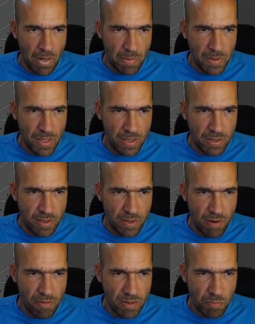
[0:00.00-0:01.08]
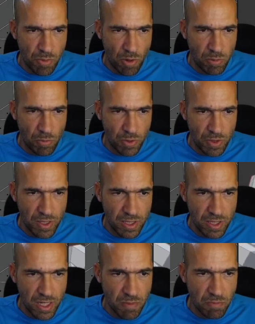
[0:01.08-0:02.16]
Maybe there is a problem with the
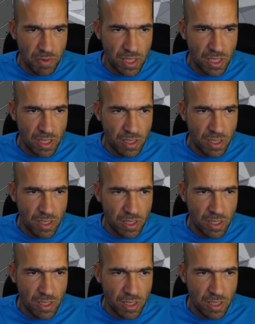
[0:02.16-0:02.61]
seam.